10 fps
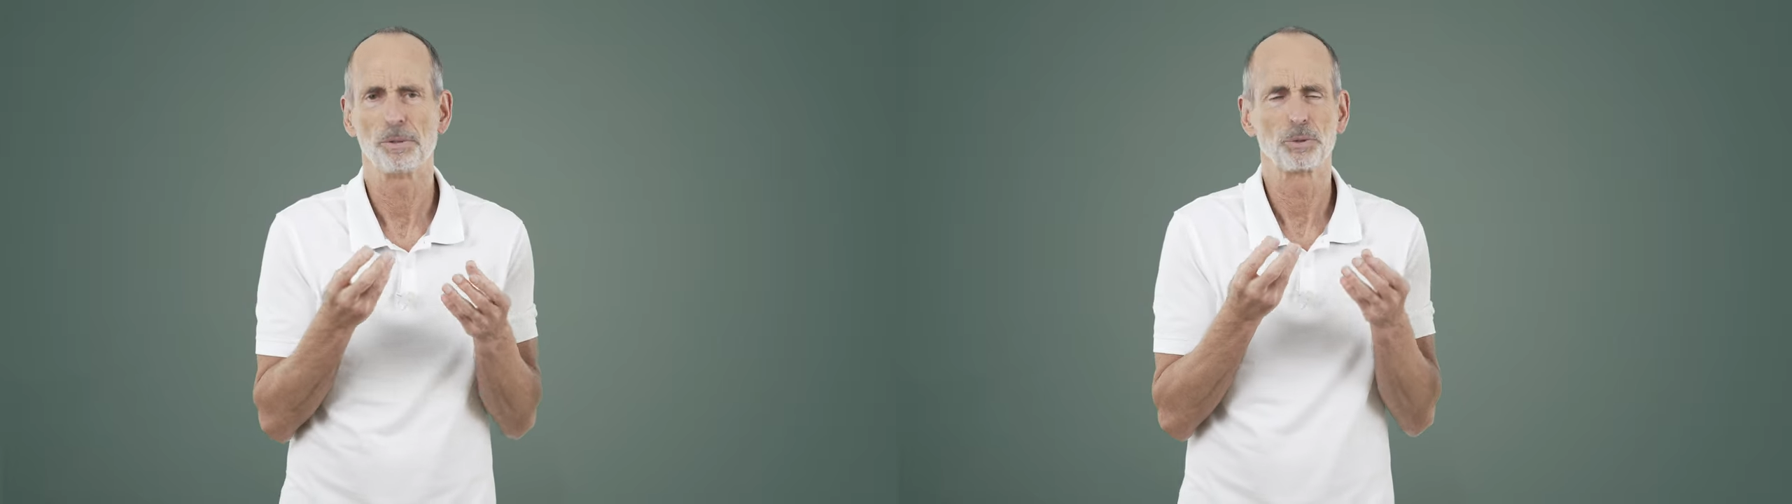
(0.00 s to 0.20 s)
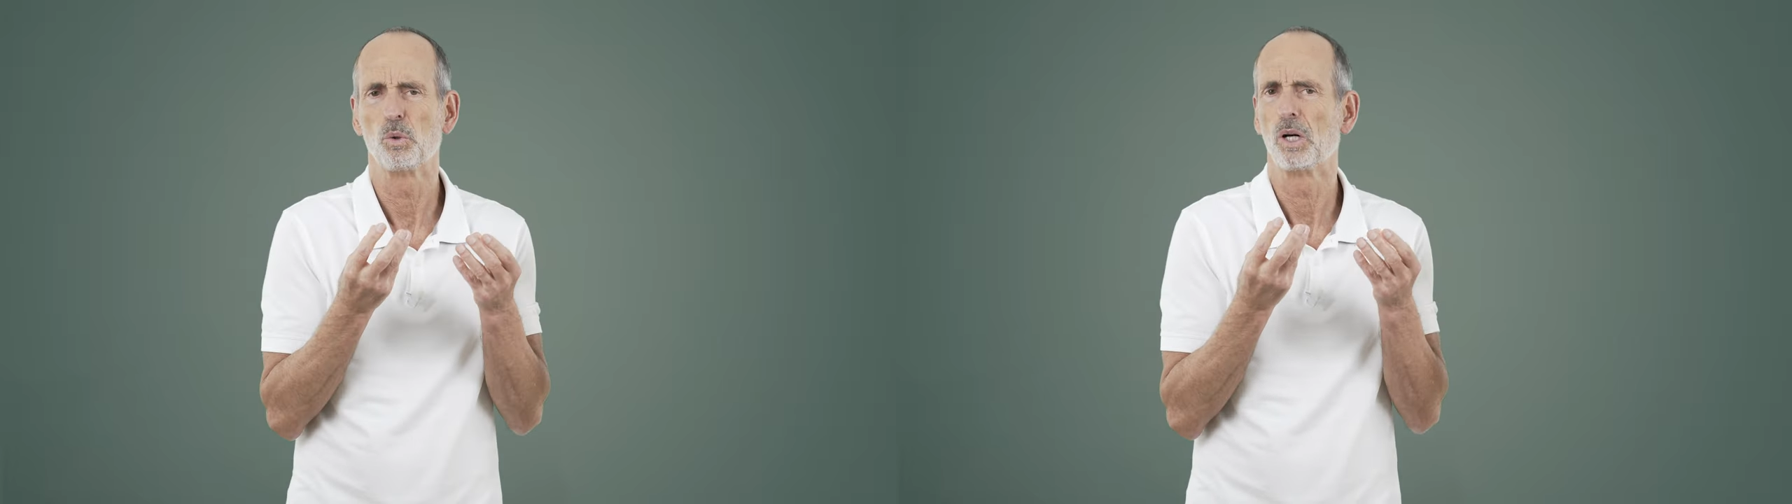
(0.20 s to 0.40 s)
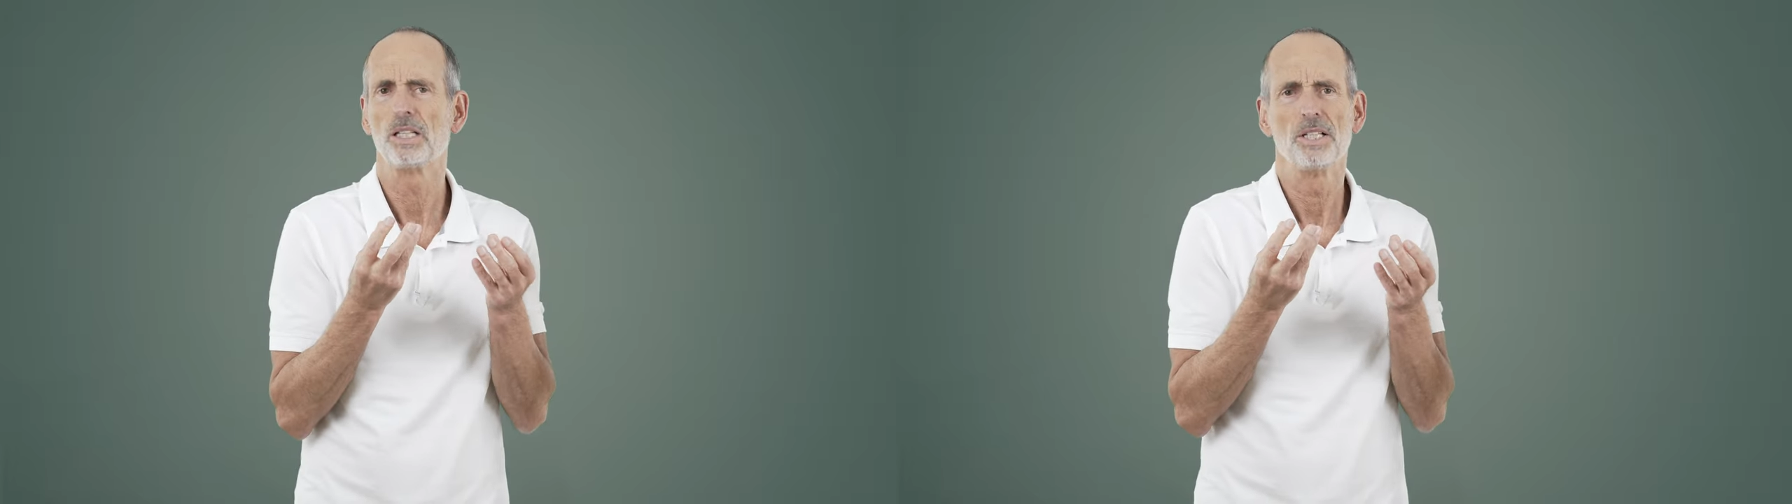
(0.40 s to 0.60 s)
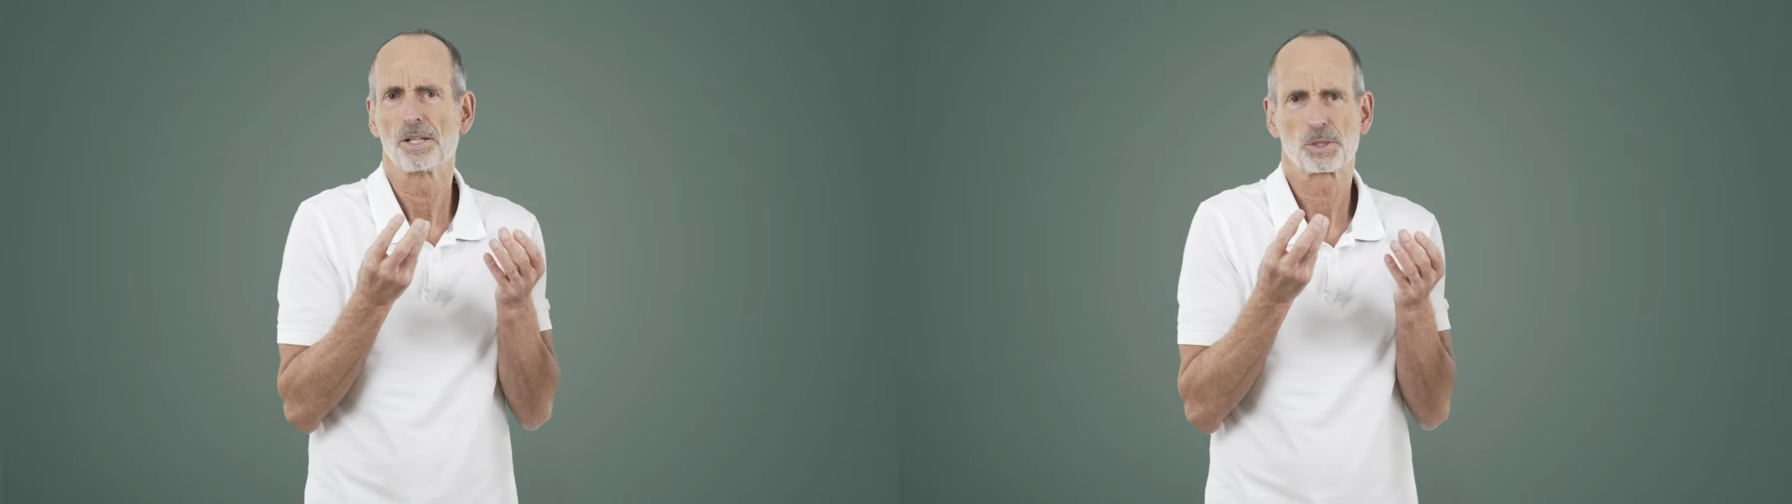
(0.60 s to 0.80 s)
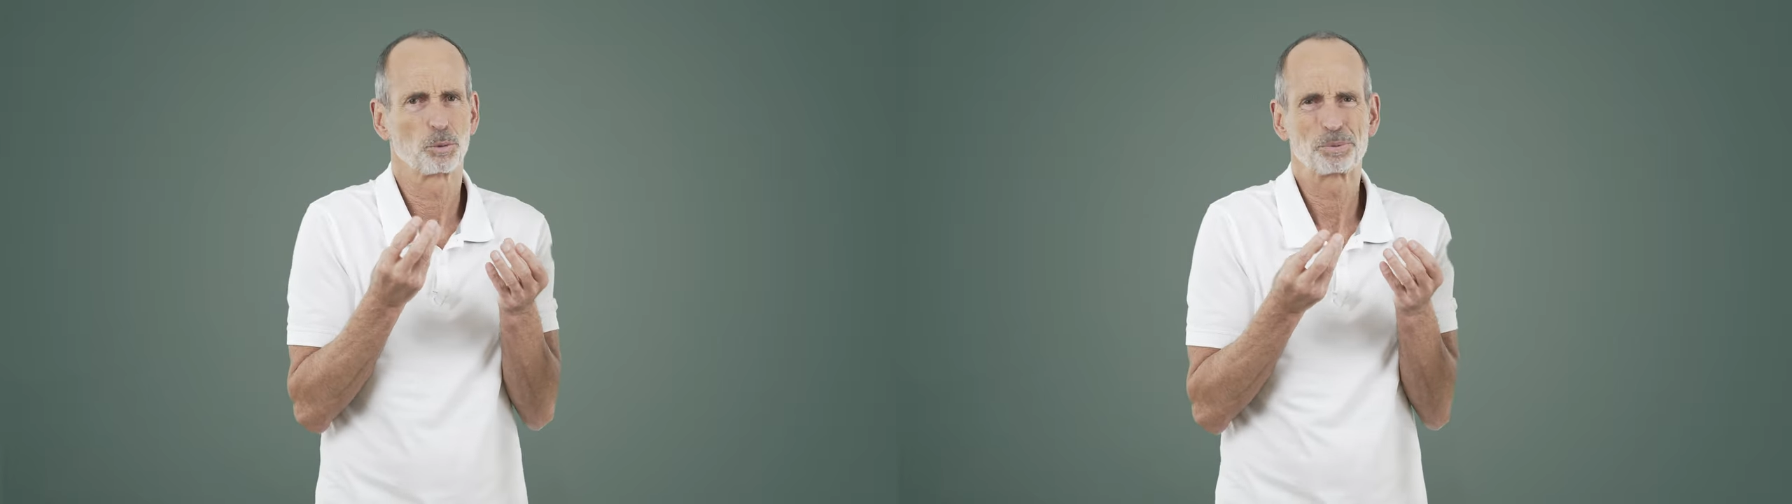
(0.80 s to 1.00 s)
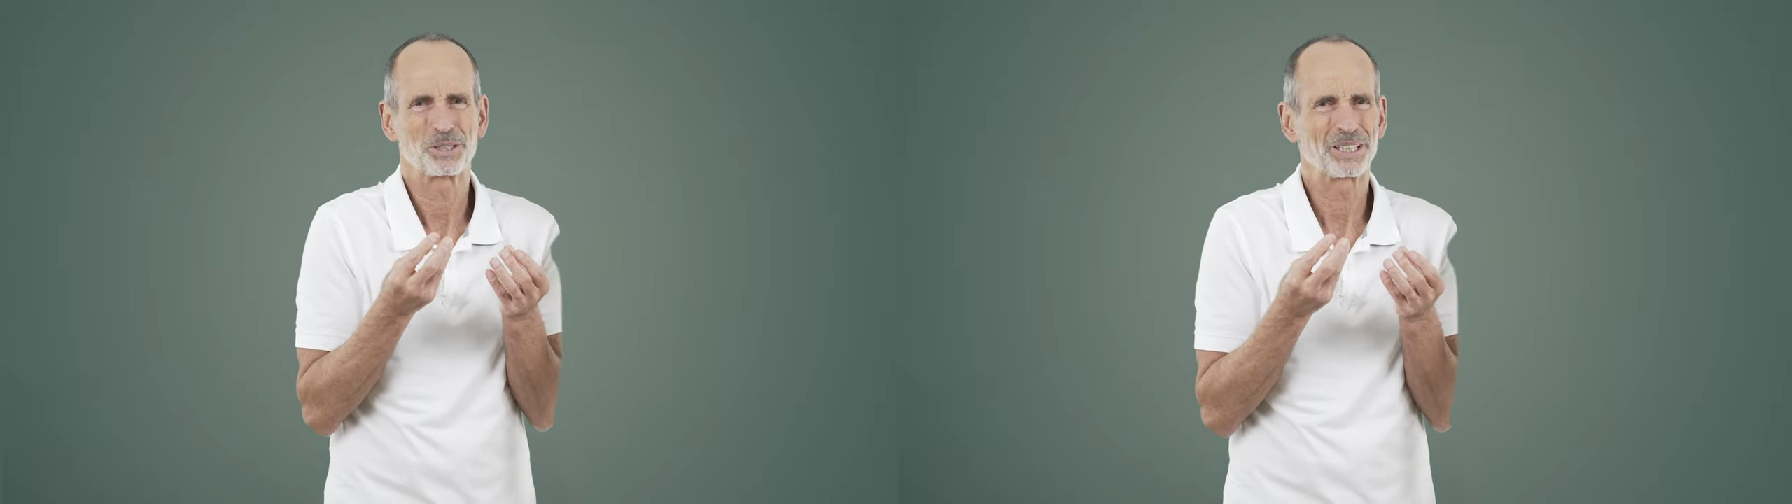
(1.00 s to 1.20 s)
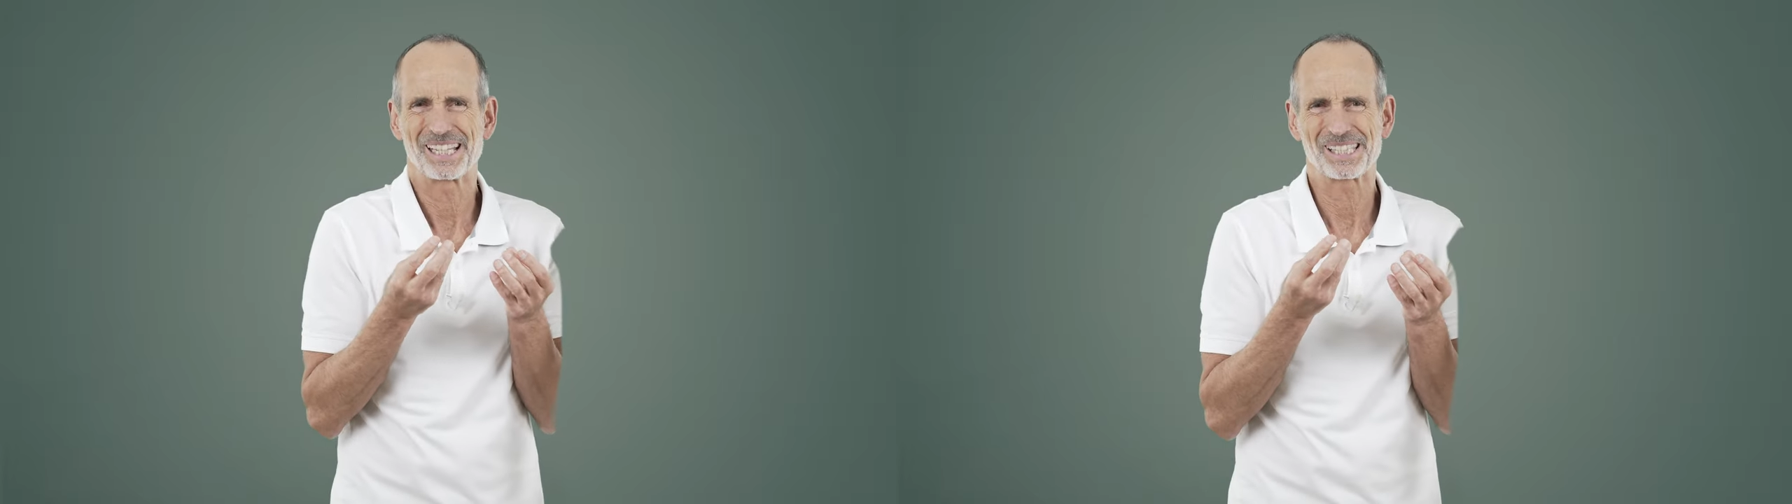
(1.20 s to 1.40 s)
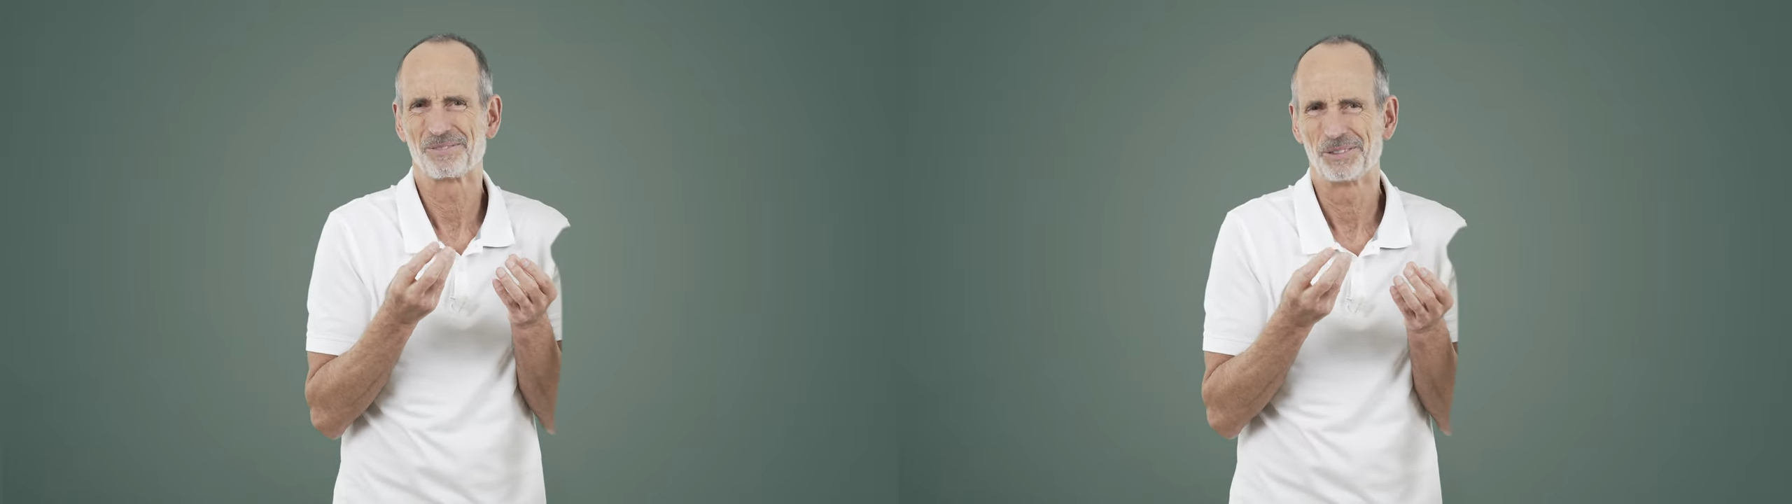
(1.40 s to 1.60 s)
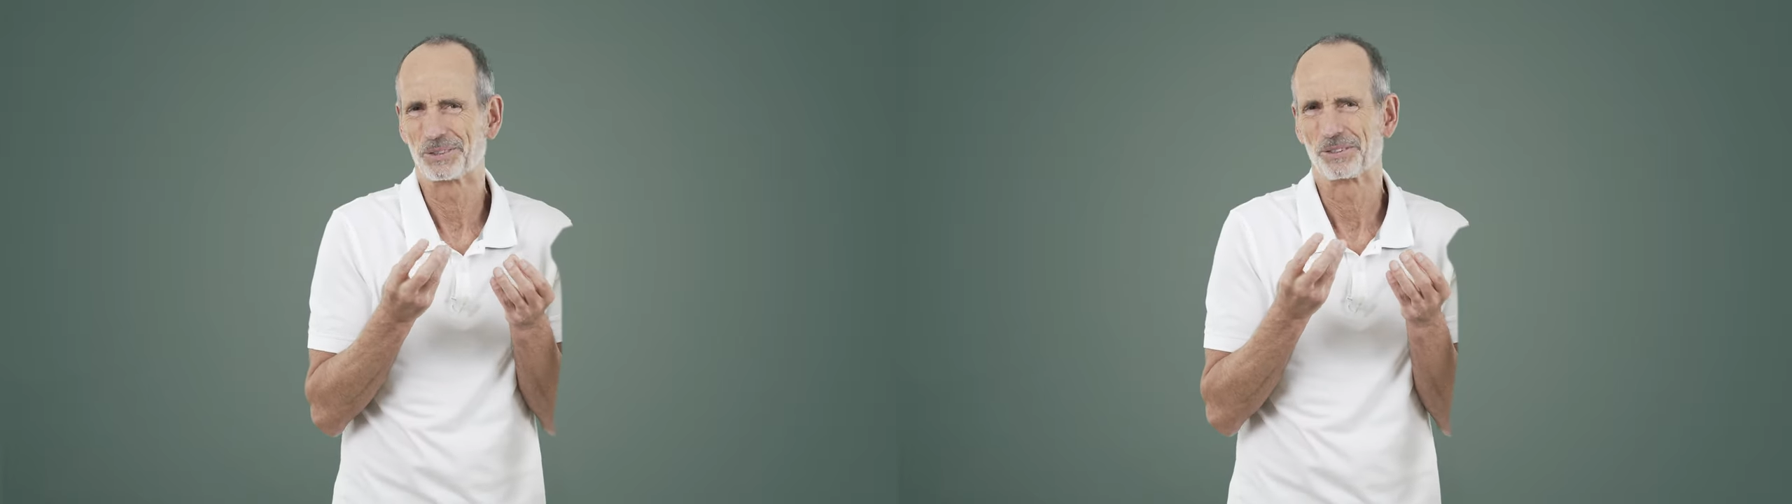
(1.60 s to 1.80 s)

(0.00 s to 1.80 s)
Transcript: Only eating soft food,